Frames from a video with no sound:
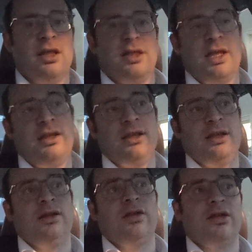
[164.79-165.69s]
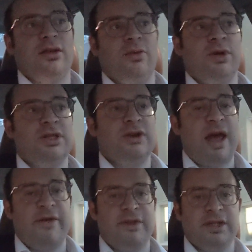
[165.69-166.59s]
Then, once you
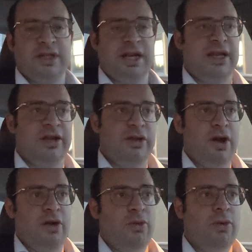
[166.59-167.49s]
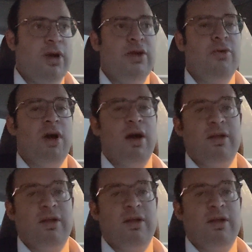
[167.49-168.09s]
have such an idea, know what you are.